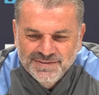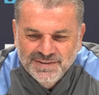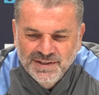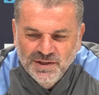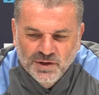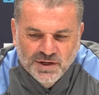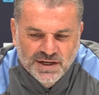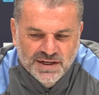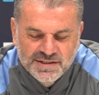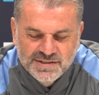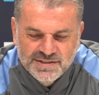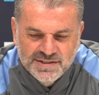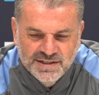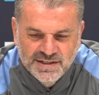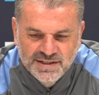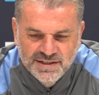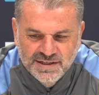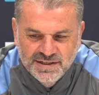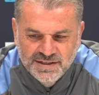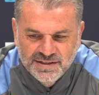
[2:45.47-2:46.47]
look, it's
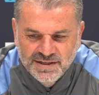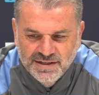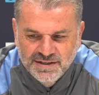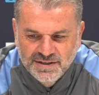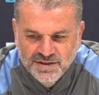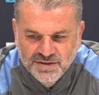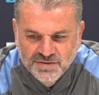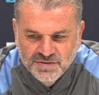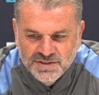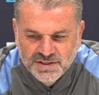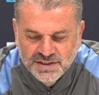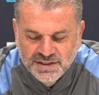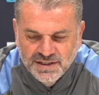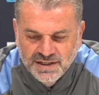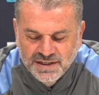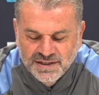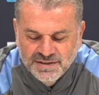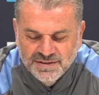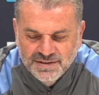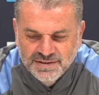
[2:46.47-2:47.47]
obviously,
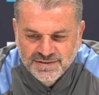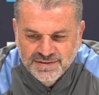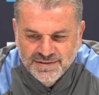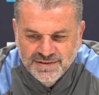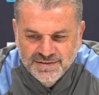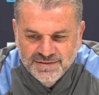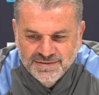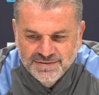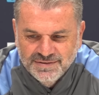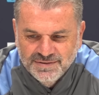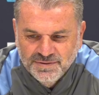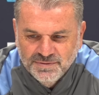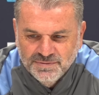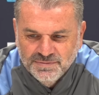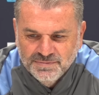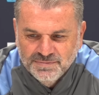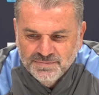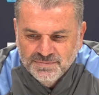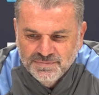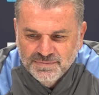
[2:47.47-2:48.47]
you know,
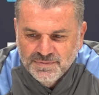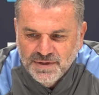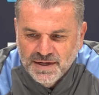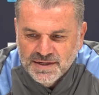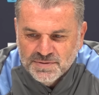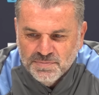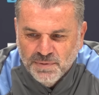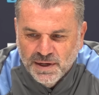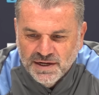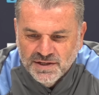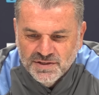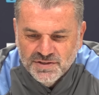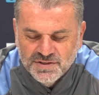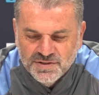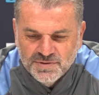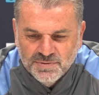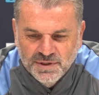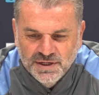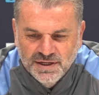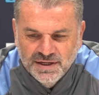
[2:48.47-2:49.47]
as
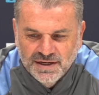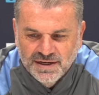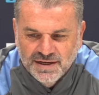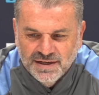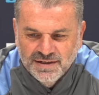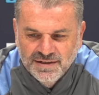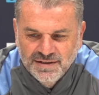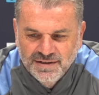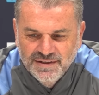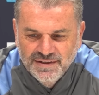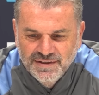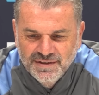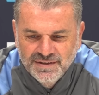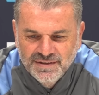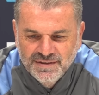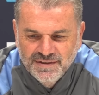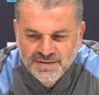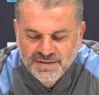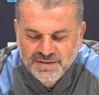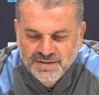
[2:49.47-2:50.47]
managers,
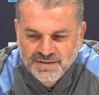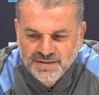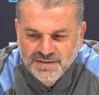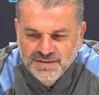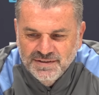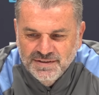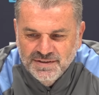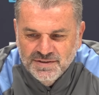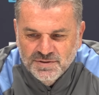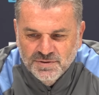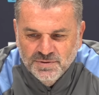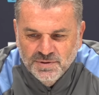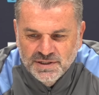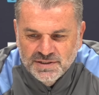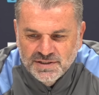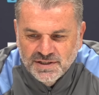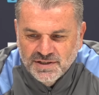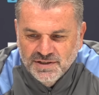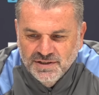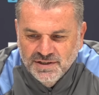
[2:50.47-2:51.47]
there's
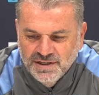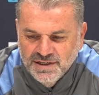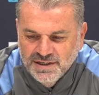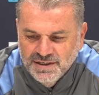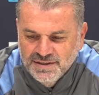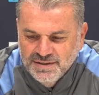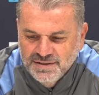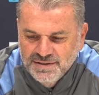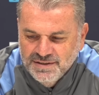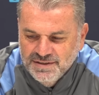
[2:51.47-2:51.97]
always a kind of